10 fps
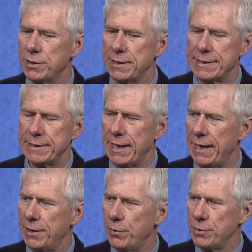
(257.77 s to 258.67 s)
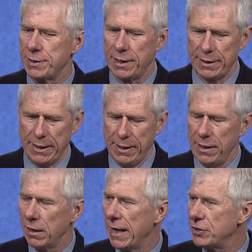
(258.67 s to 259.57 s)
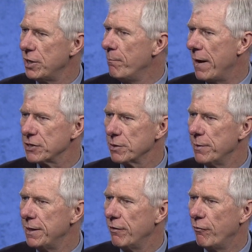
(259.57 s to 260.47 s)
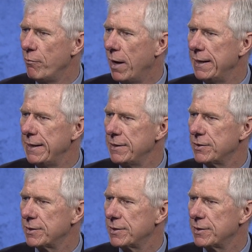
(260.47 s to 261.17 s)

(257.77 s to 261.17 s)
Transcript: There was an alleged embezzlement of monies.